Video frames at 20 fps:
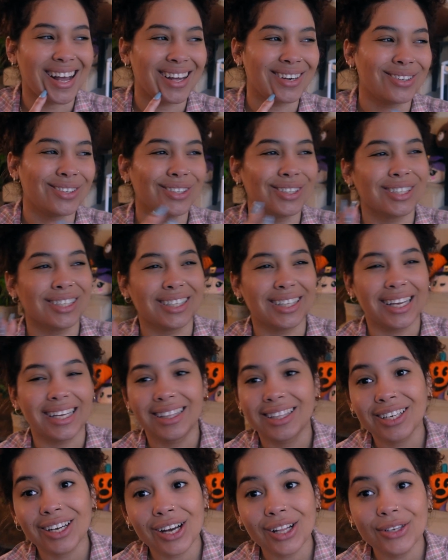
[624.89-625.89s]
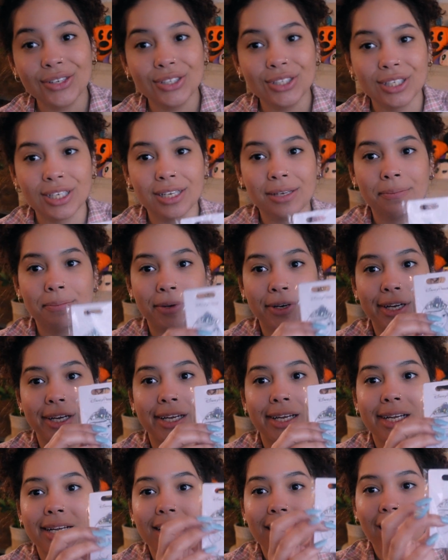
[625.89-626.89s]
I don't really like the color scheme but
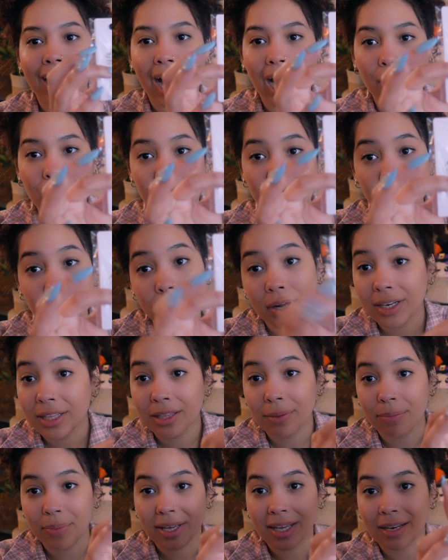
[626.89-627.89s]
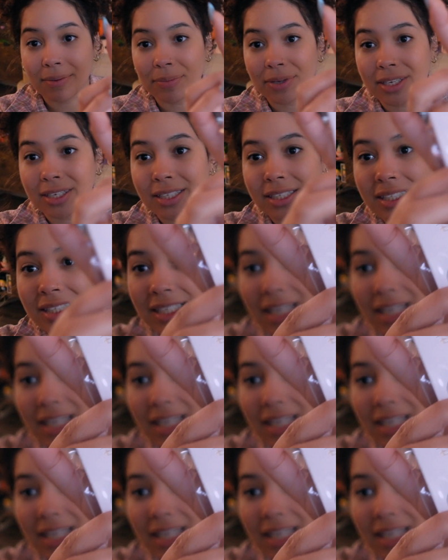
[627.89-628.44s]
I really wanted the pin because